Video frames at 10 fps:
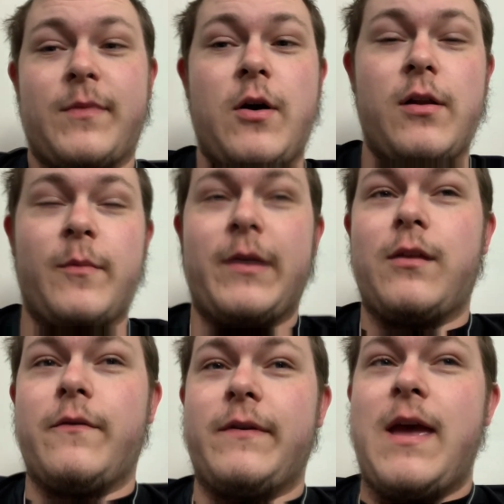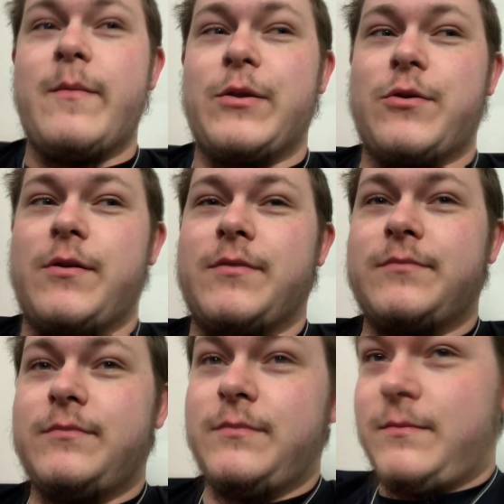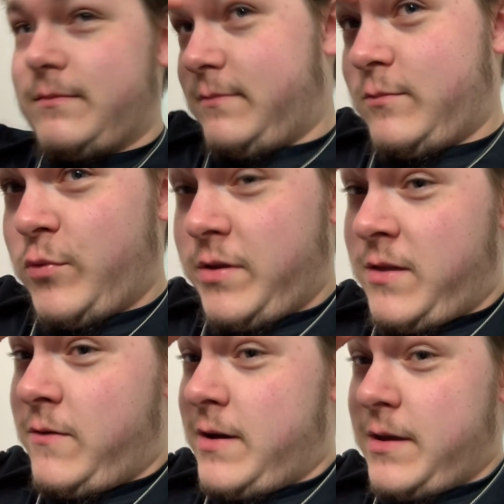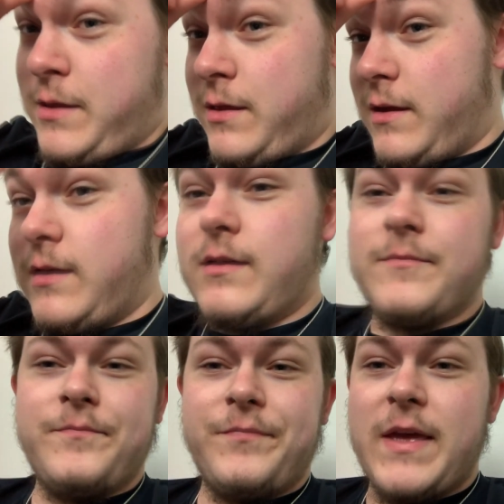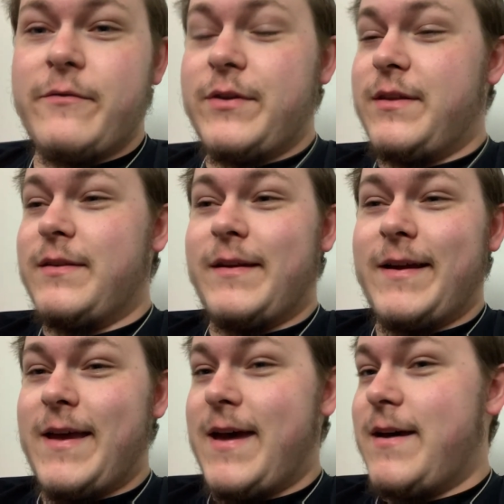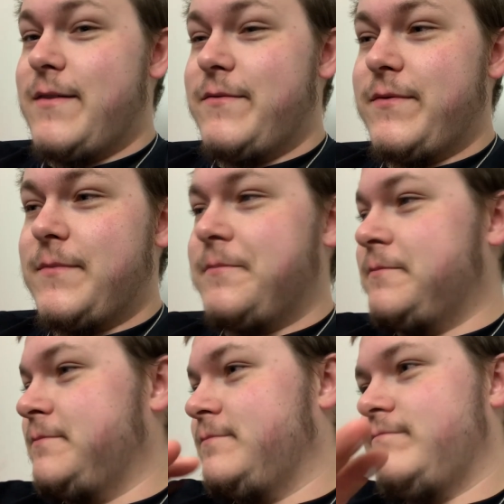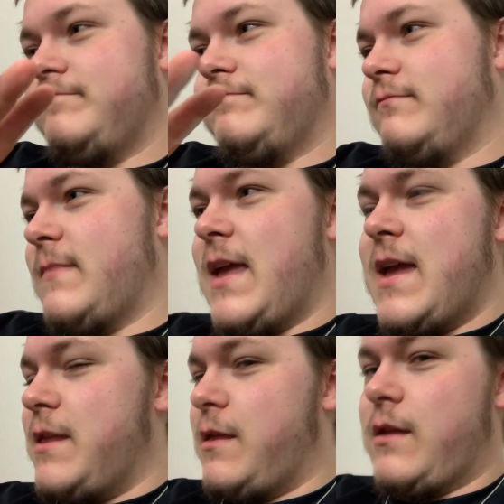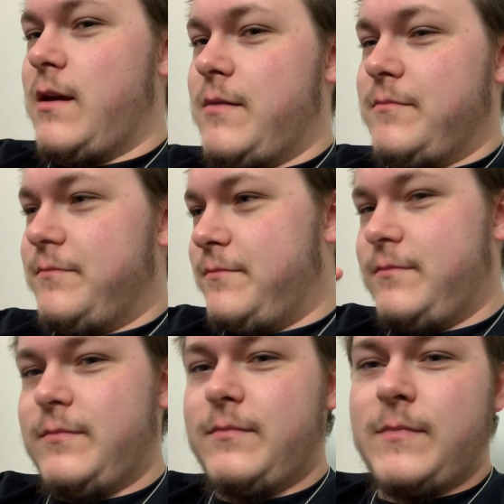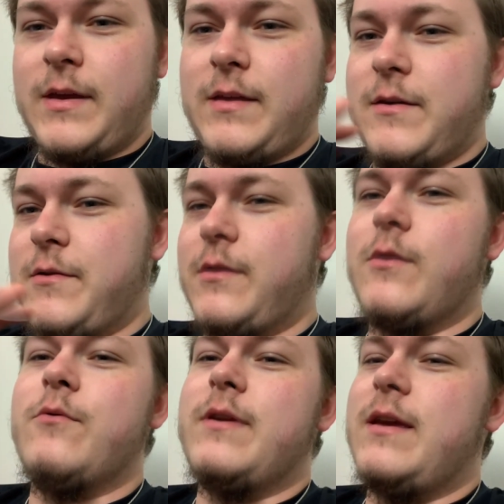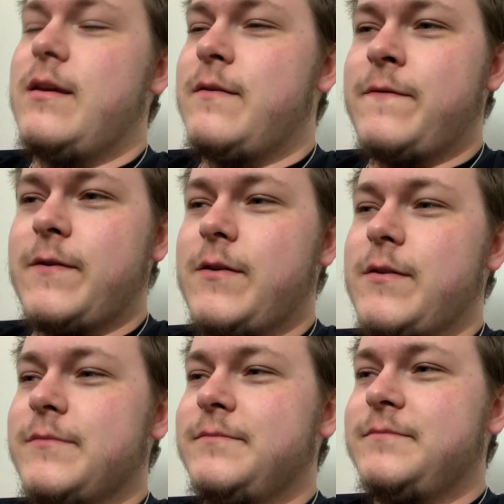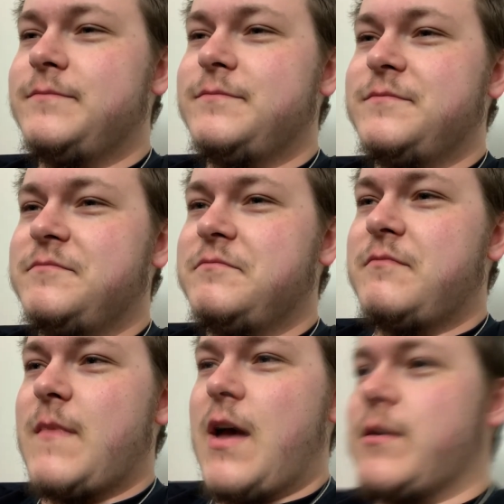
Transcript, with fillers: calling myself an amateur, once you guys see everything that I have, insane. Like, there is no need for... I